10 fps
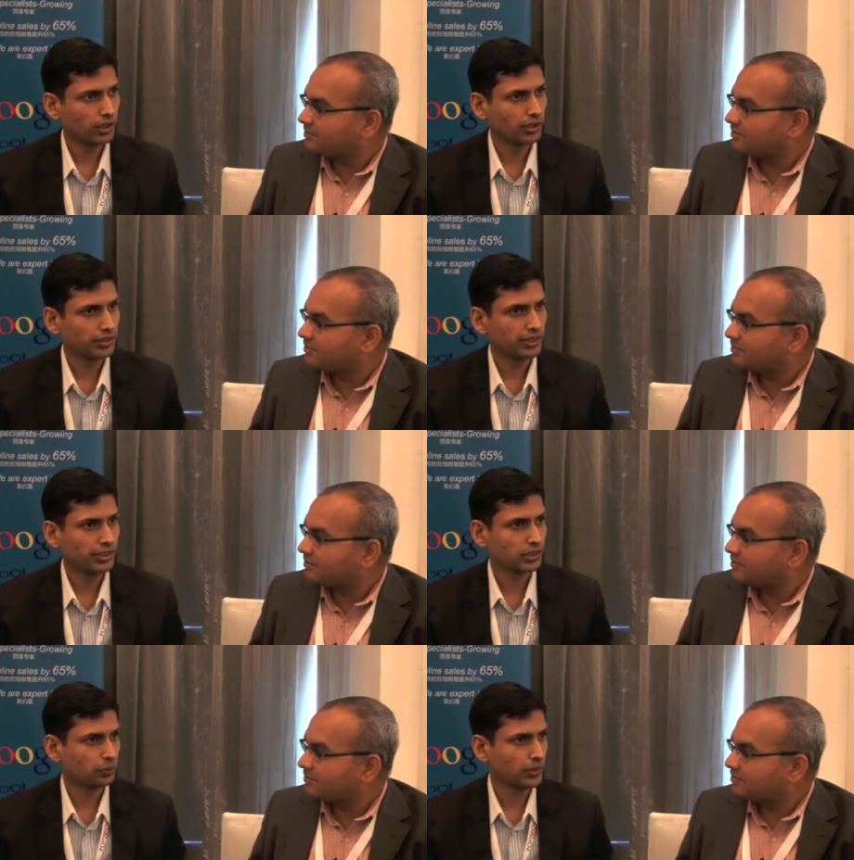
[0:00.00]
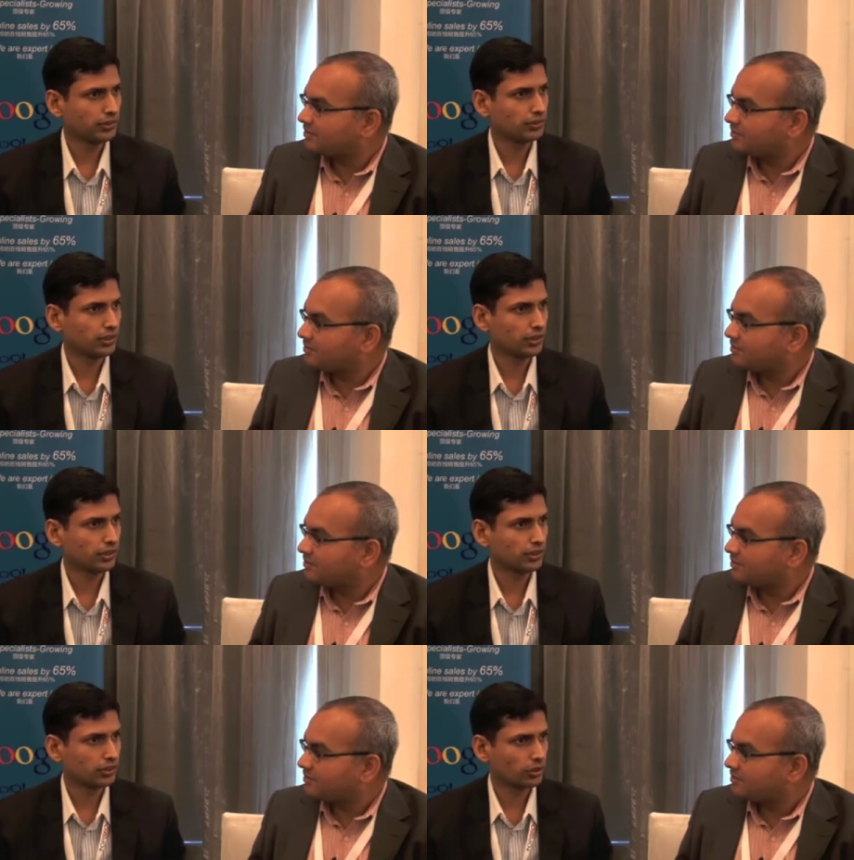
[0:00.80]
Speaker 1: uh, DSPs,
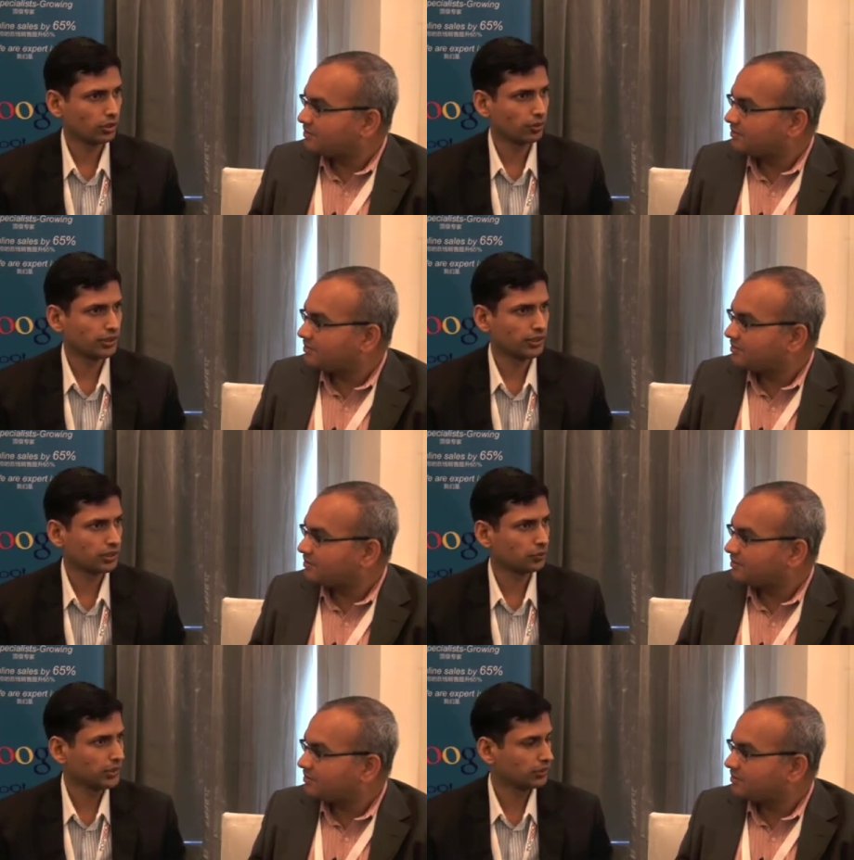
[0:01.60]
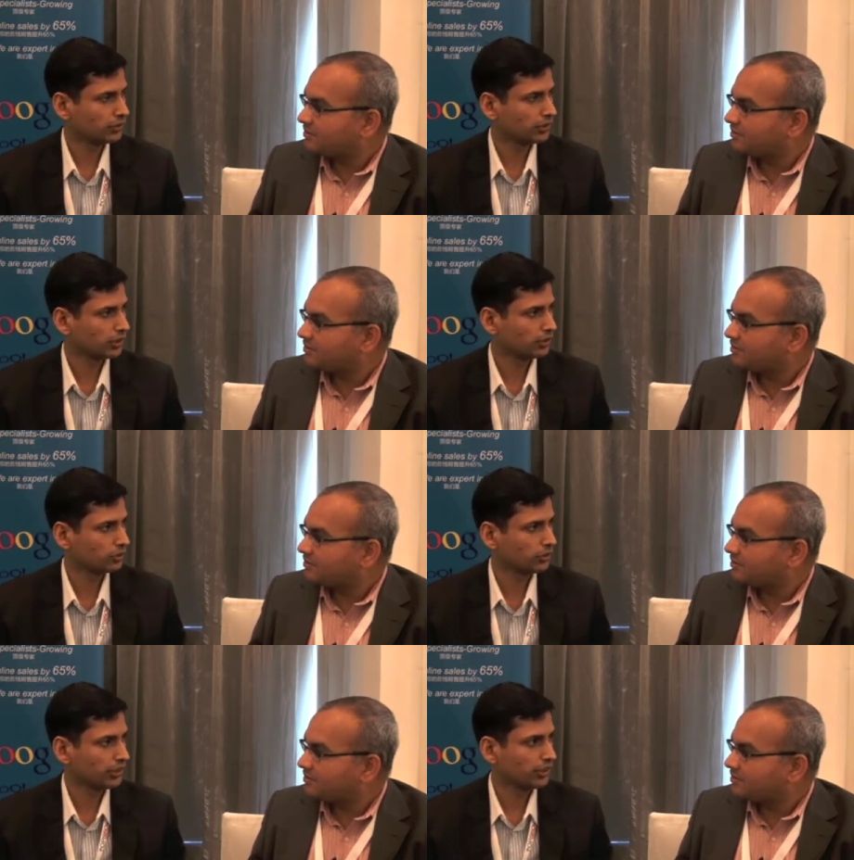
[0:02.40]
uh, global DSPs we start
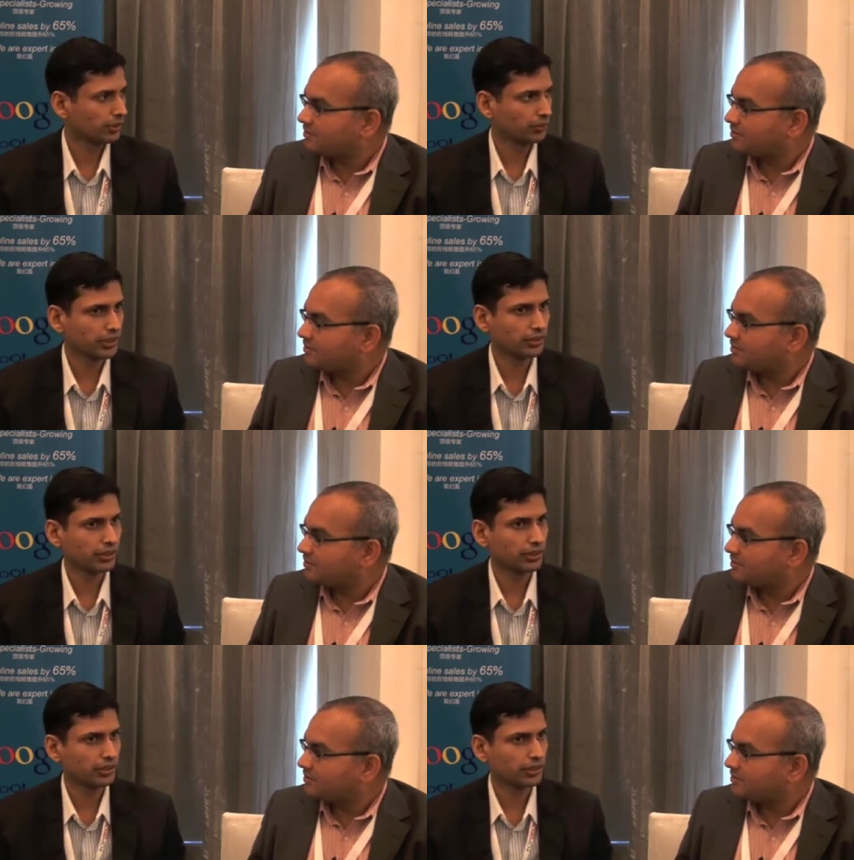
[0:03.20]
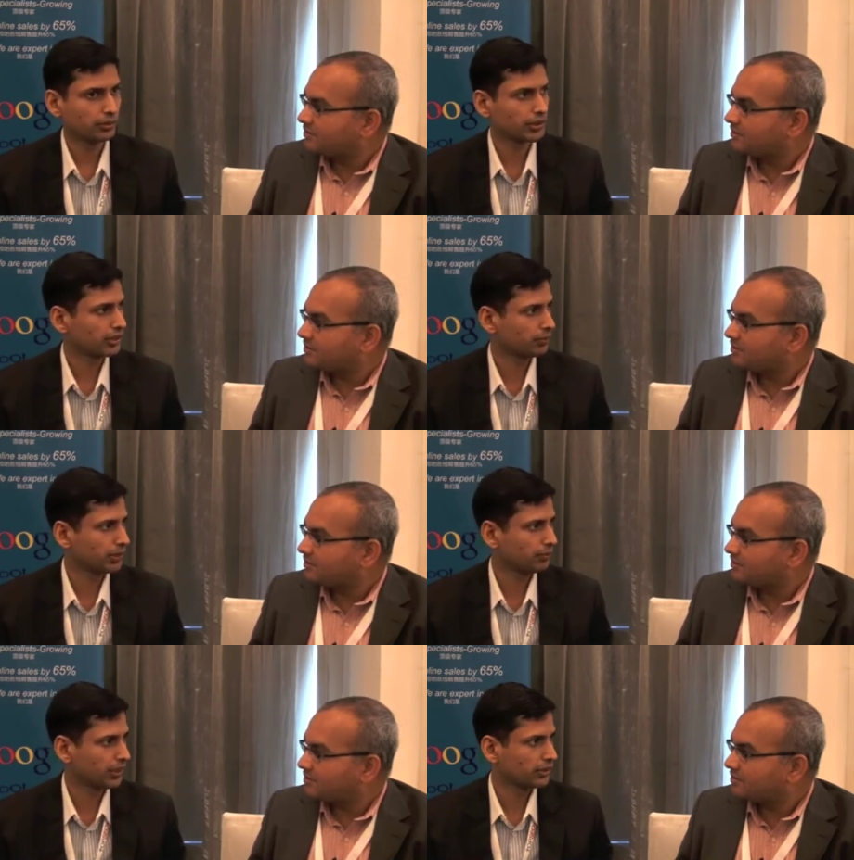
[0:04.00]
to see. I mean, uh, Double Click
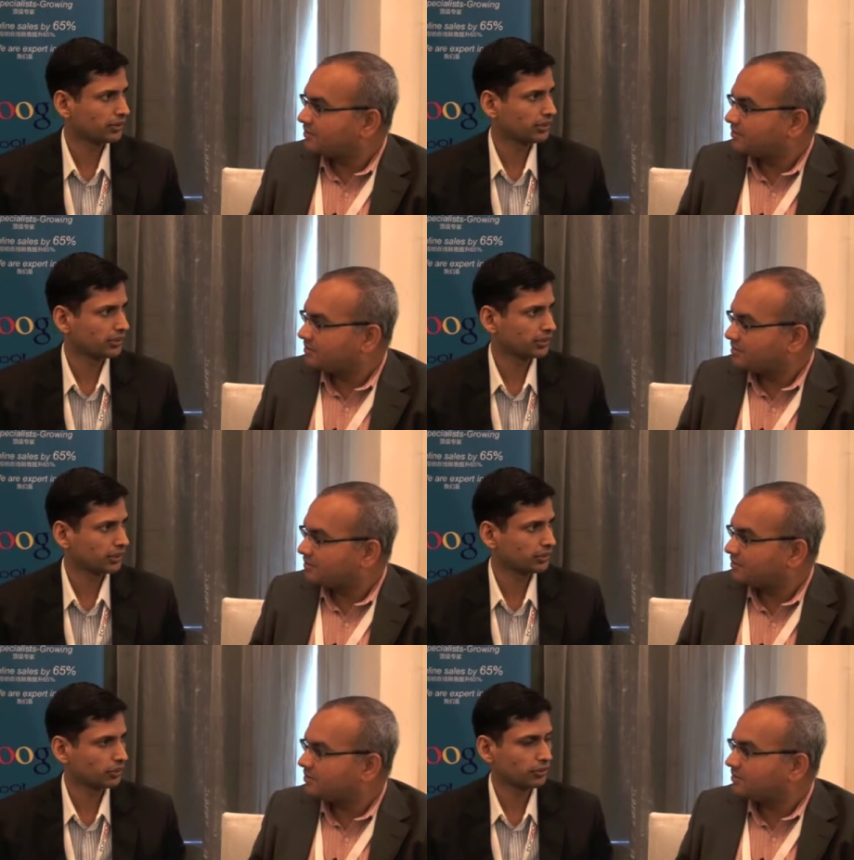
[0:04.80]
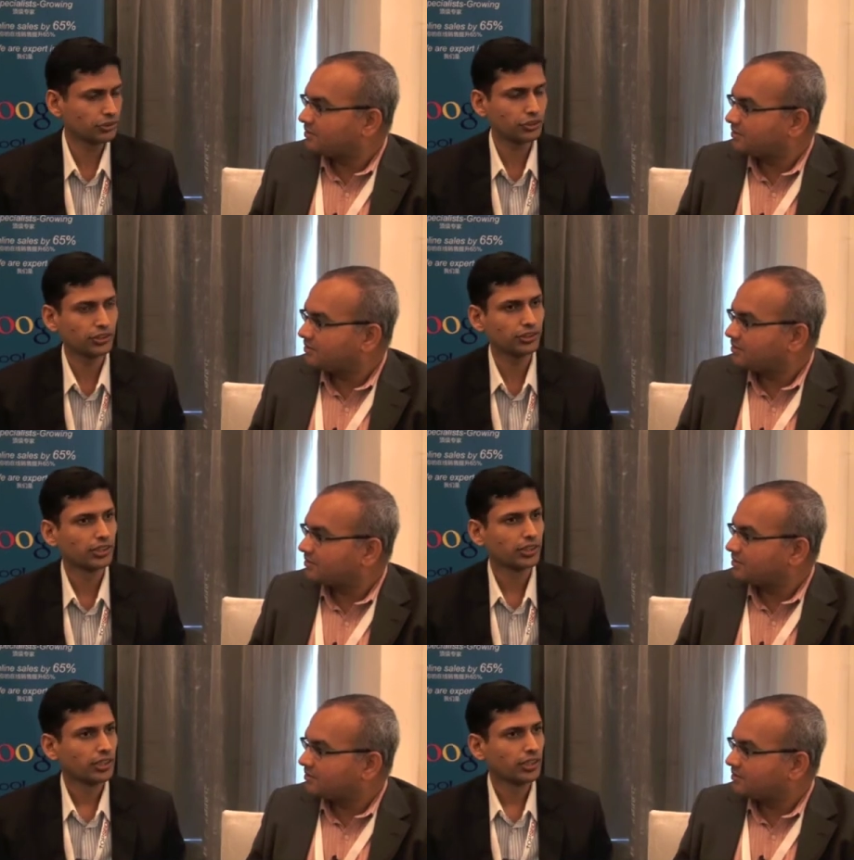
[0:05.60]
Bid Manager is our solution.